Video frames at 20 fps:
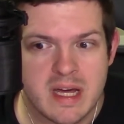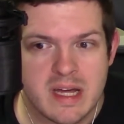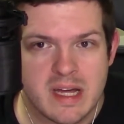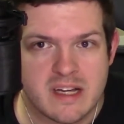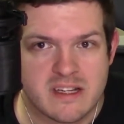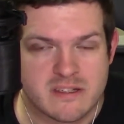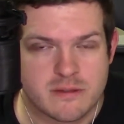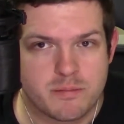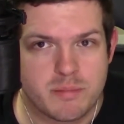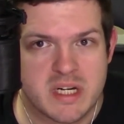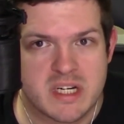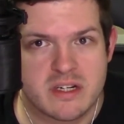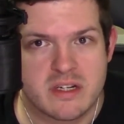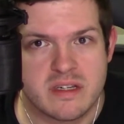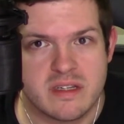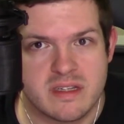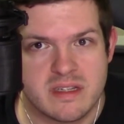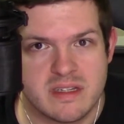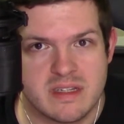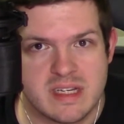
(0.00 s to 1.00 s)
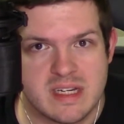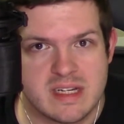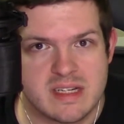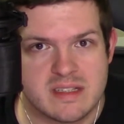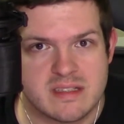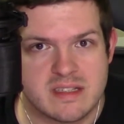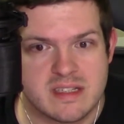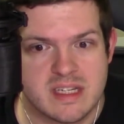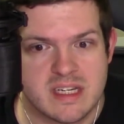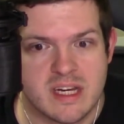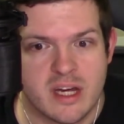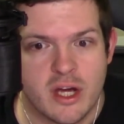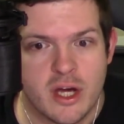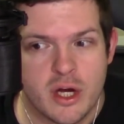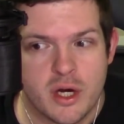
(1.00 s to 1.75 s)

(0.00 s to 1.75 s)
especially the DNC,